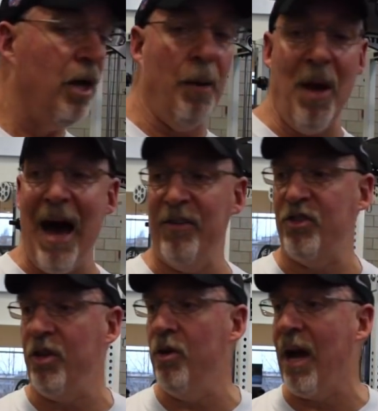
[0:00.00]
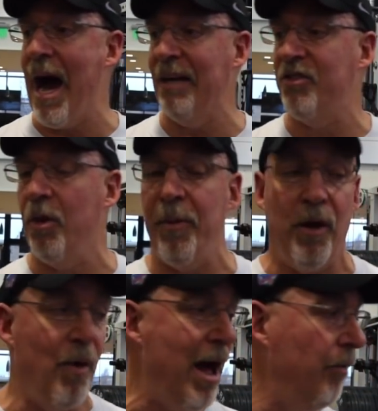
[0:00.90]
I mean, obviously, you guys that have been
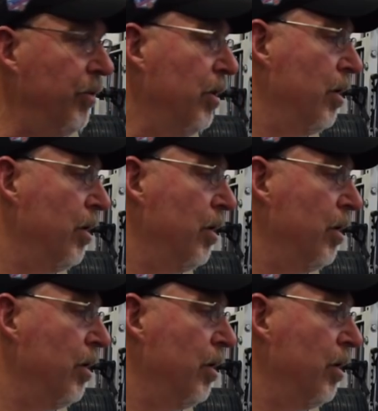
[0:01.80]
around